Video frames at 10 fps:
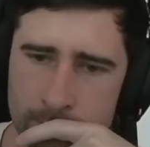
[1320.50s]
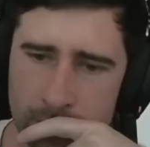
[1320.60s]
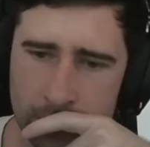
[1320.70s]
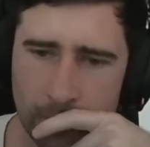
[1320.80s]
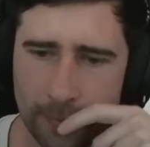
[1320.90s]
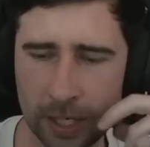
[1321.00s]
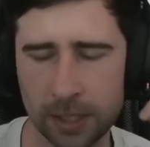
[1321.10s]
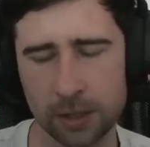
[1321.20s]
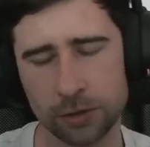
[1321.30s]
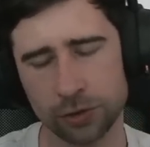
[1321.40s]
I think we're
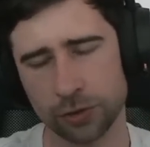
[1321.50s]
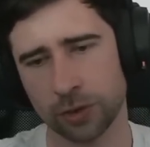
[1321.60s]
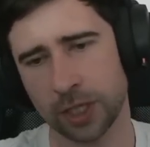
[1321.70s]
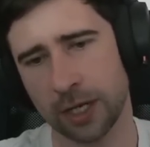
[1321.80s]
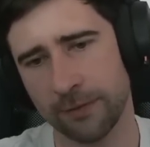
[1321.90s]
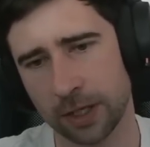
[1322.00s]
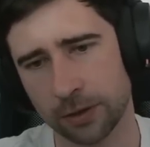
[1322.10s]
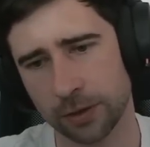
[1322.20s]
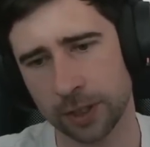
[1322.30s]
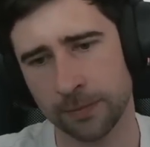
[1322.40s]
banking on drawing our
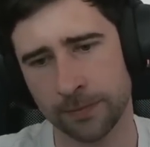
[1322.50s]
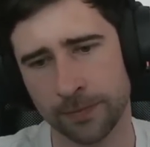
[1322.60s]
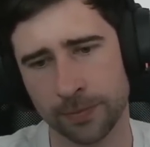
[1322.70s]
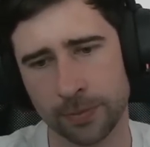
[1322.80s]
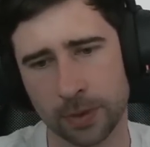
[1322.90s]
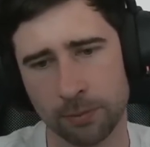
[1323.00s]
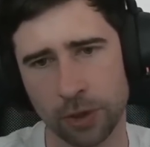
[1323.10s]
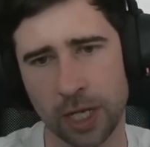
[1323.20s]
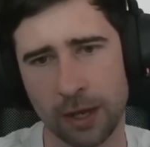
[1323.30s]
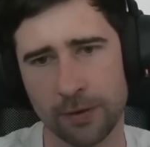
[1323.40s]
Valkyrie.
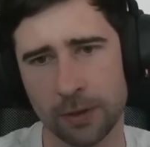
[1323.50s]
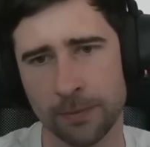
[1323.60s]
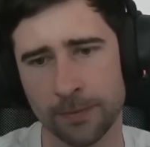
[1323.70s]
Pretty heavy.